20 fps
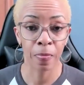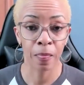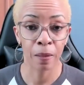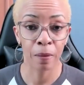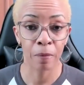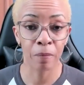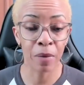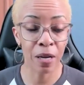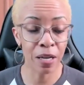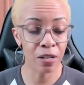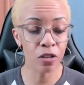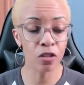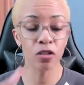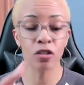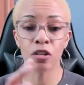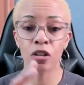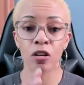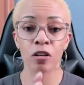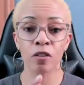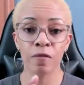Mm-hmm. Make your
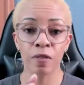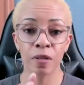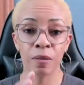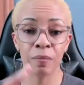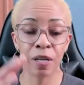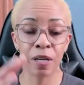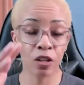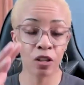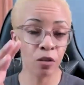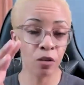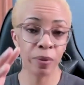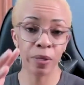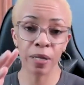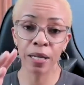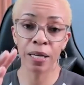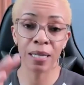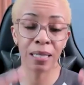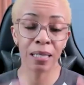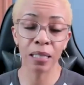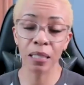serving, make your
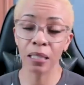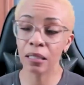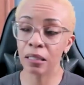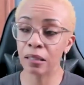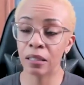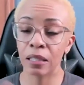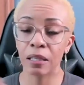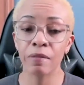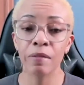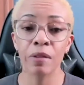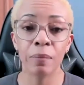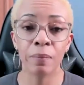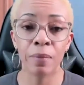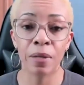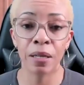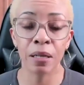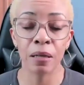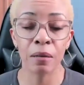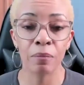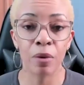plate, eat it, give it a
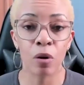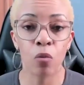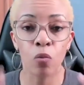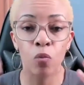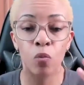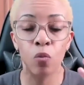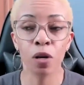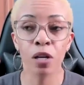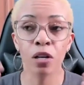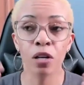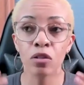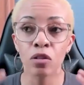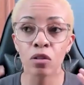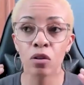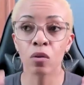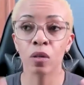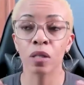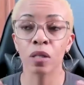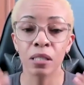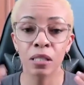minute. But we're
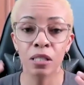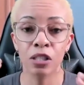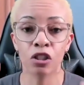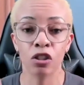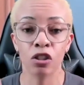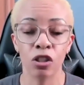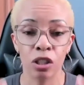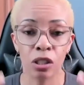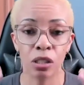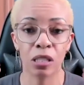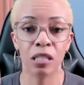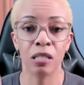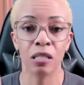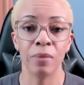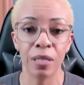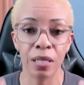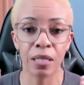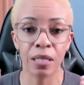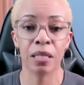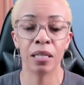so conditioned, just keep
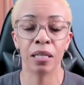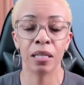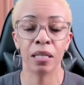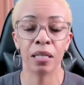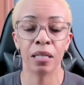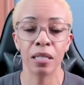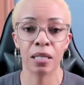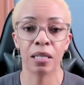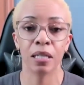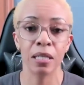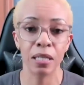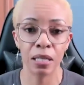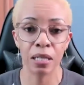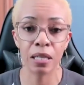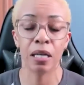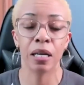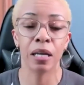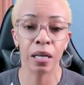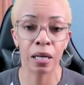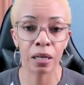eating, eating,
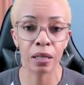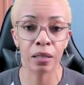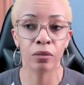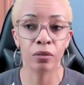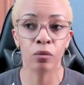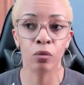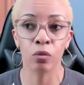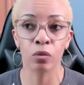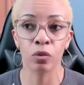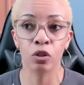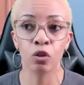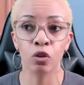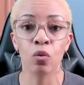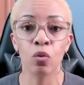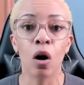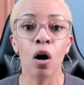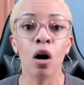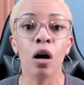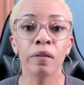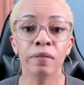eating, eating. And
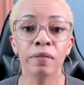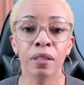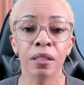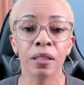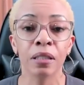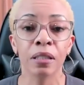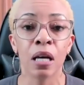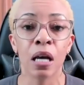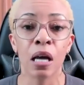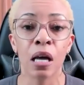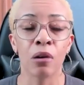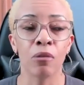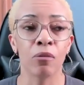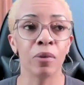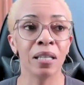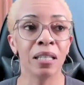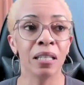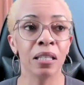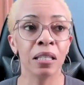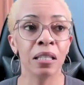too often
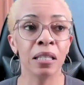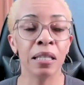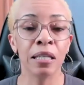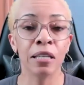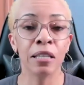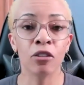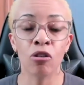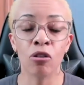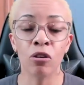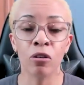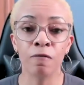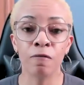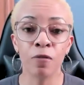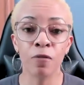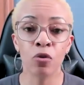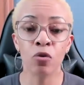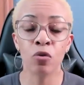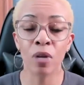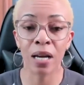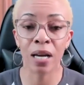we lean on
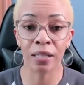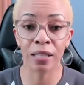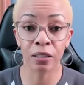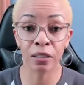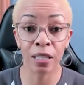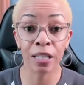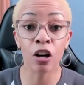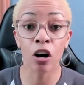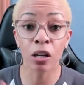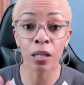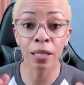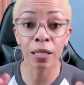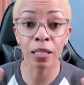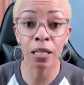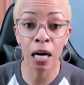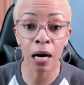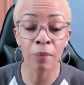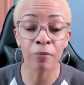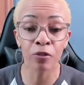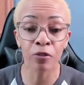food as they call it
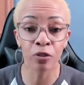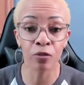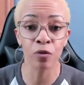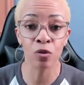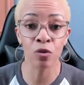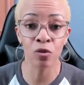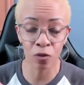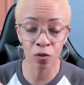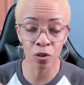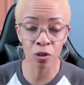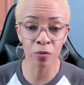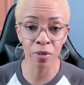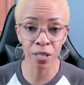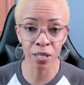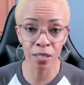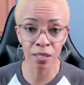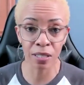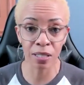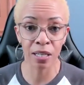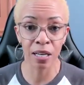comfort food for a
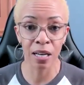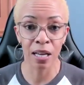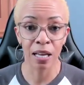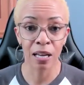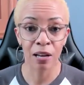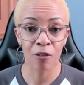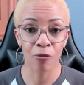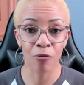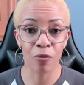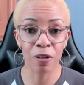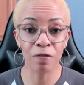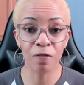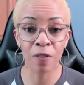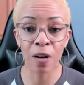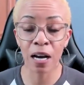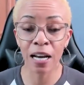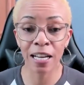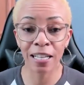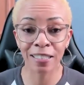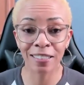reason. We
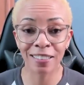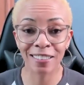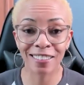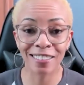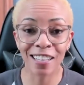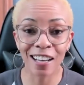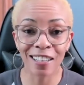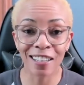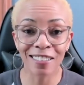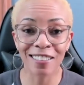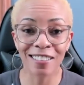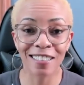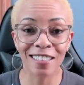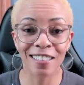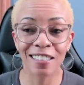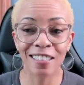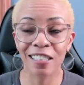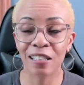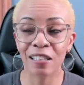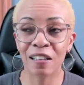find solace in it.
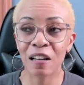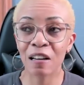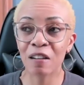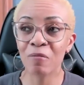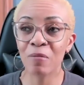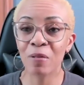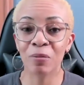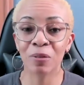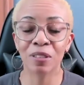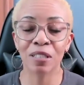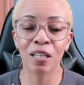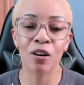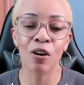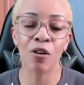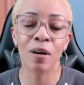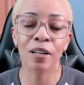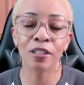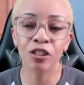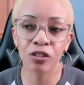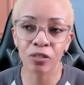And a lot of people say, oh,
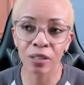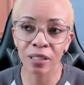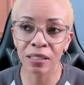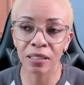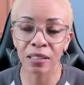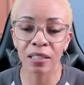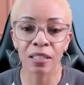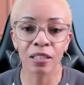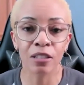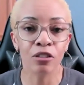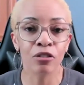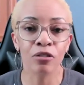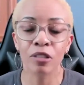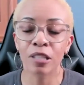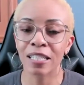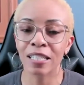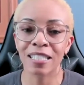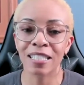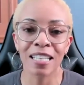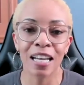I stress eat.
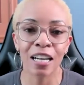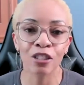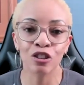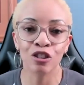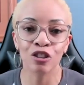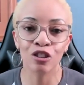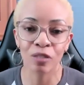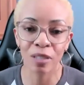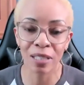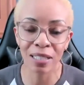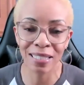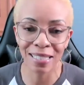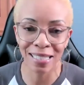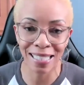It's not stress